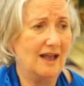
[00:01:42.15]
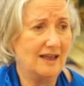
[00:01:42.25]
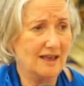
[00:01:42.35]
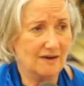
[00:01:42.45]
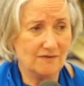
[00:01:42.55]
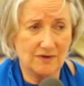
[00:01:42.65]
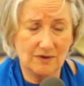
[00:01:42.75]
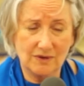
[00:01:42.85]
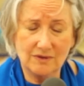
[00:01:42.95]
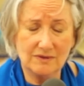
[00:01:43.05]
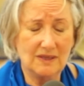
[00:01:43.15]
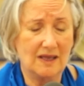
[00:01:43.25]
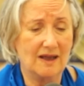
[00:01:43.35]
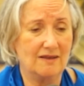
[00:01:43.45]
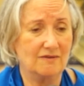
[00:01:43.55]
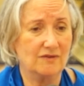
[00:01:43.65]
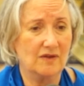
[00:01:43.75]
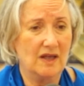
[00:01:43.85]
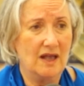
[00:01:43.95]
I had a very good life.